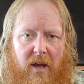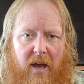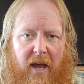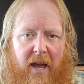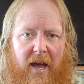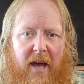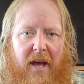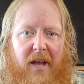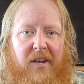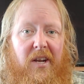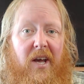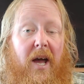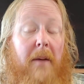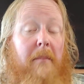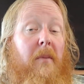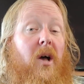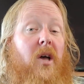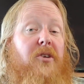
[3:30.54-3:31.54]
And
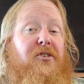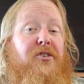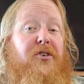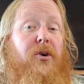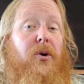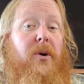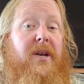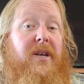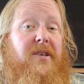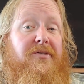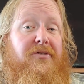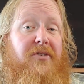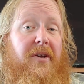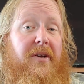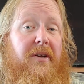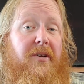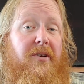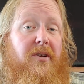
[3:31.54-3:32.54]
I'm also a
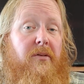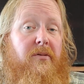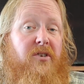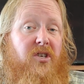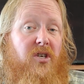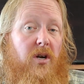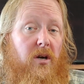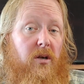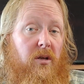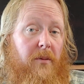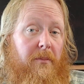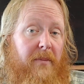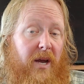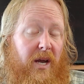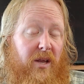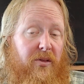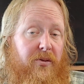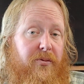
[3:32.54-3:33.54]
descendant of
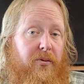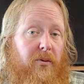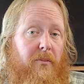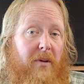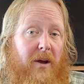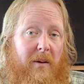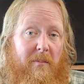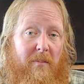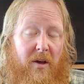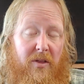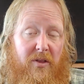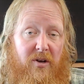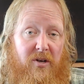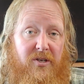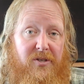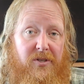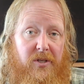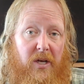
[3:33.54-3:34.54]
Charlemagne through my
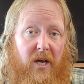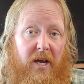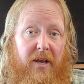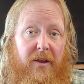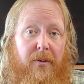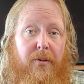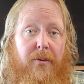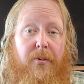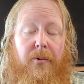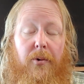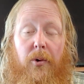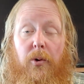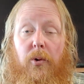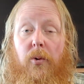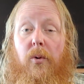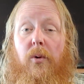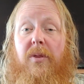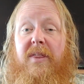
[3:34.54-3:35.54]
mother's side,
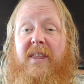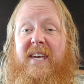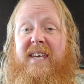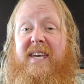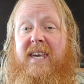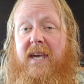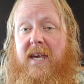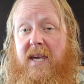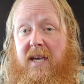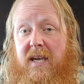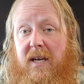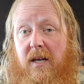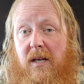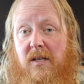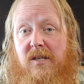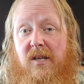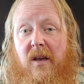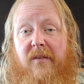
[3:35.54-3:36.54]
through the
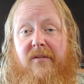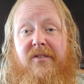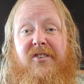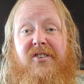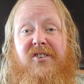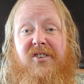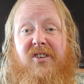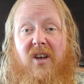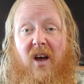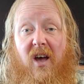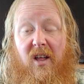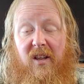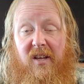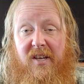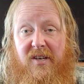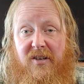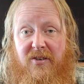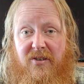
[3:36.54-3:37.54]
kings of
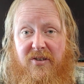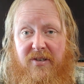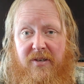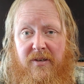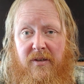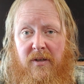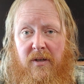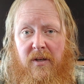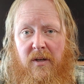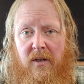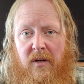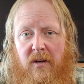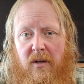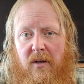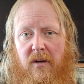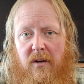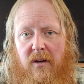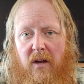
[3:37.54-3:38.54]
Scotland
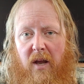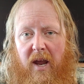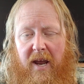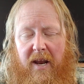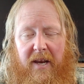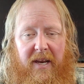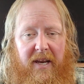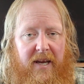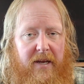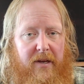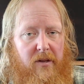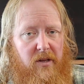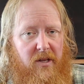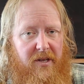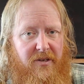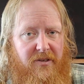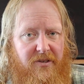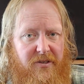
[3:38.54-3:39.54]
and
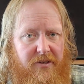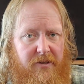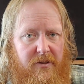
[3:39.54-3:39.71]
England,